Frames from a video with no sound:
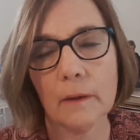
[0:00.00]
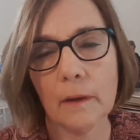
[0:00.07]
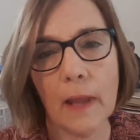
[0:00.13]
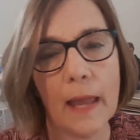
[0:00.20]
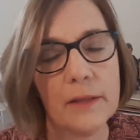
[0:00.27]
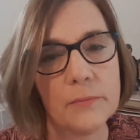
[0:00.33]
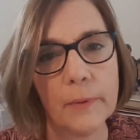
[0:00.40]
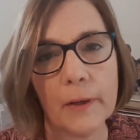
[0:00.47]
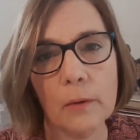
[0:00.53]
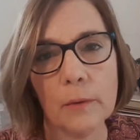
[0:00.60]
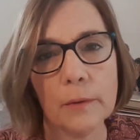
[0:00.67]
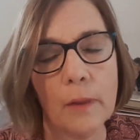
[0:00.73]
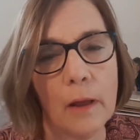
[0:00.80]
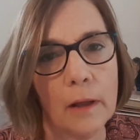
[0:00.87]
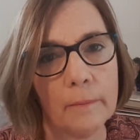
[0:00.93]
as we go
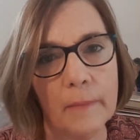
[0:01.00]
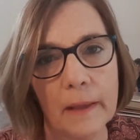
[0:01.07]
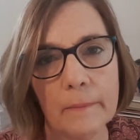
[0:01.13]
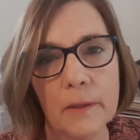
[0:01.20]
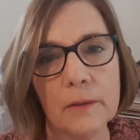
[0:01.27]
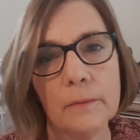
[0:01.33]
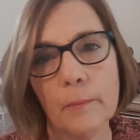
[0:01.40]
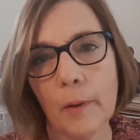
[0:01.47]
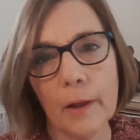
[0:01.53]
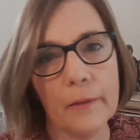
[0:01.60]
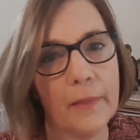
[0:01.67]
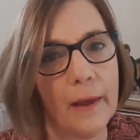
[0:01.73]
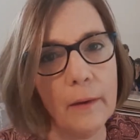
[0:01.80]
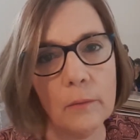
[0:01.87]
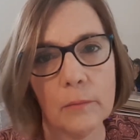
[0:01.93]
along, maybe you'll buy
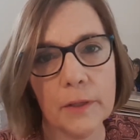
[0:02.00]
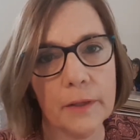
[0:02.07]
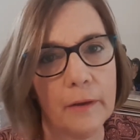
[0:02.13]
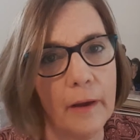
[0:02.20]
that when you